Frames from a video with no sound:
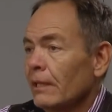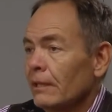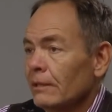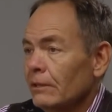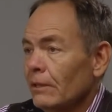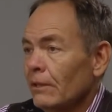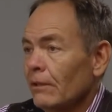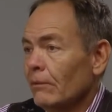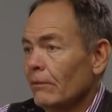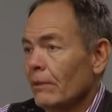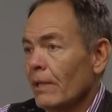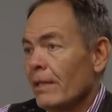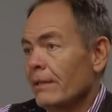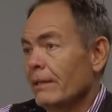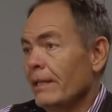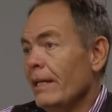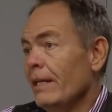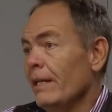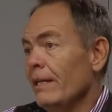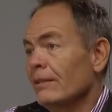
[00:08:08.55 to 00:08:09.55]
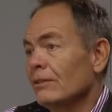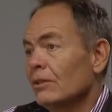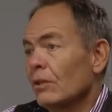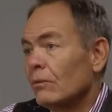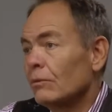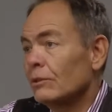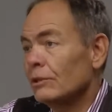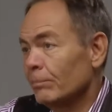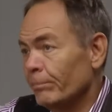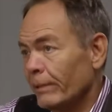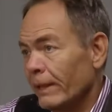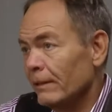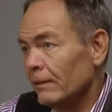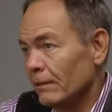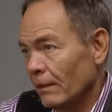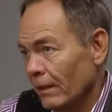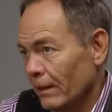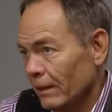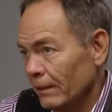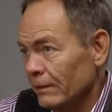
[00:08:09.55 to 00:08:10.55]
So they don't
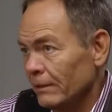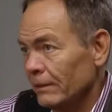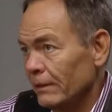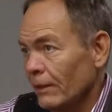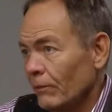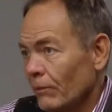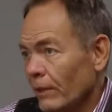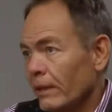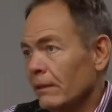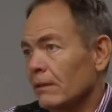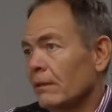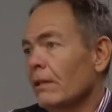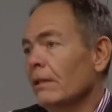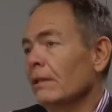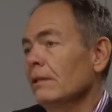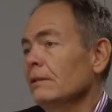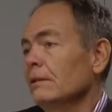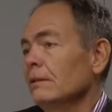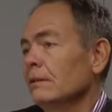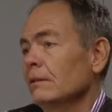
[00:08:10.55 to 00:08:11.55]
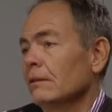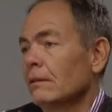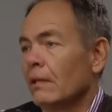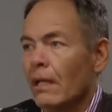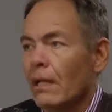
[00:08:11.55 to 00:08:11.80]
respect laws. They write laws